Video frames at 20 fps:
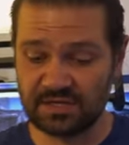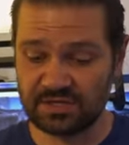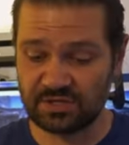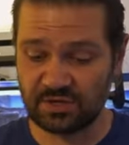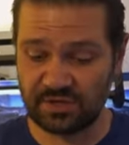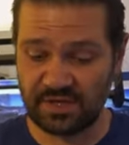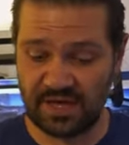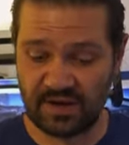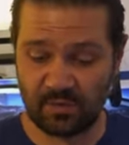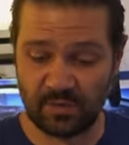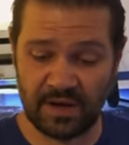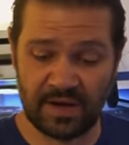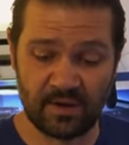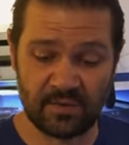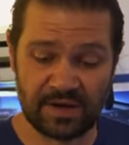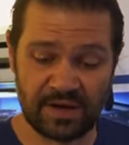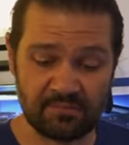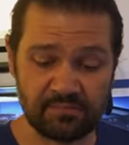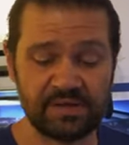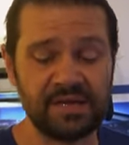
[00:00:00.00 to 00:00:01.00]
So that way
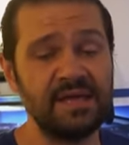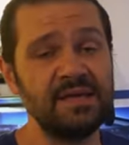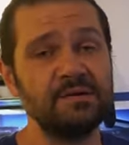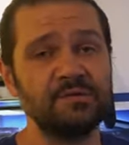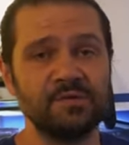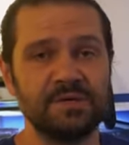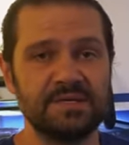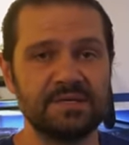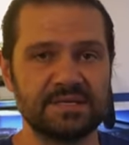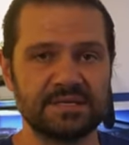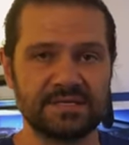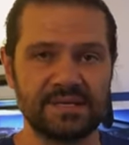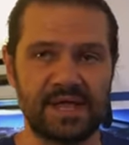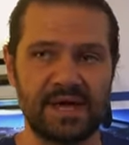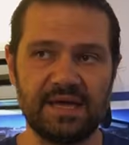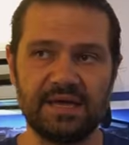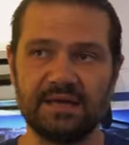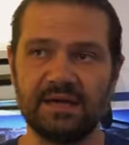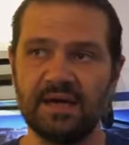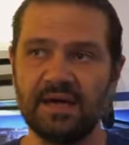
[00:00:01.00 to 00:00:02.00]
when I'm playing with this
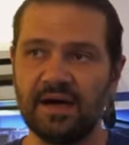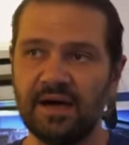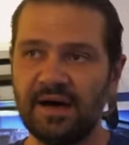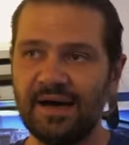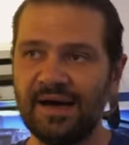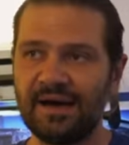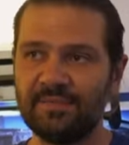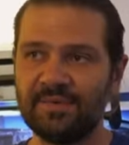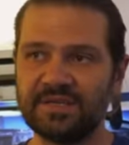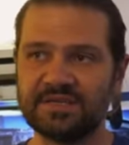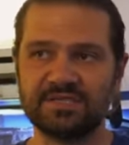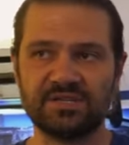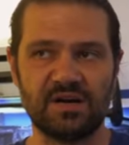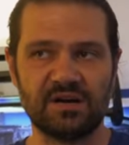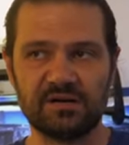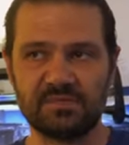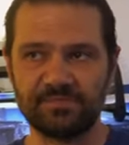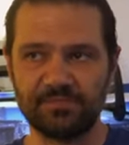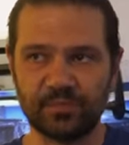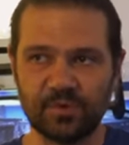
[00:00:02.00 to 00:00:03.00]
light and
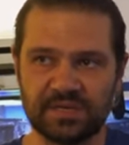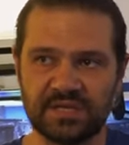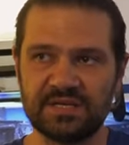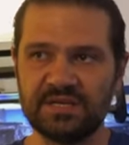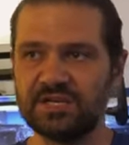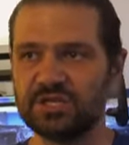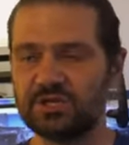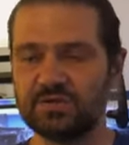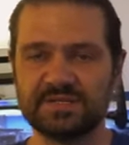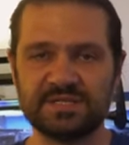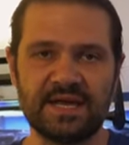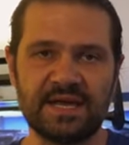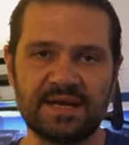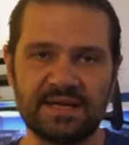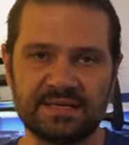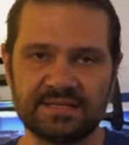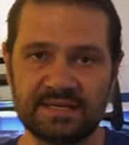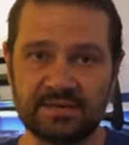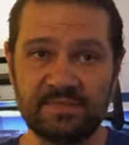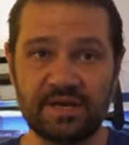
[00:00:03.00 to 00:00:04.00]
start with the initial settings,